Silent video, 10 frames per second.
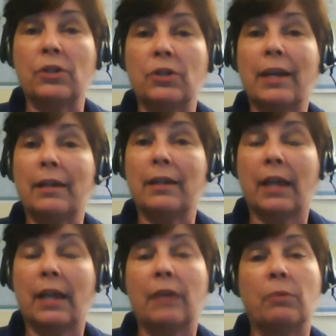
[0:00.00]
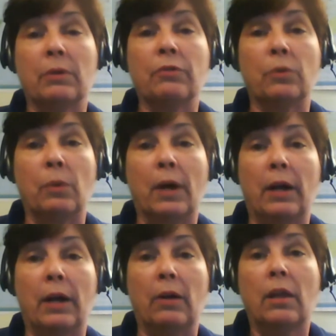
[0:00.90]
Now, she hadn't had one for
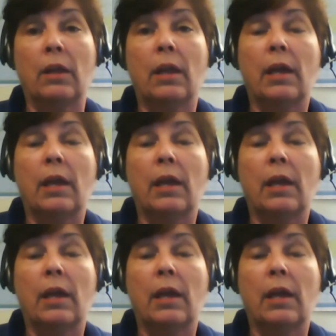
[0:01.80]
a while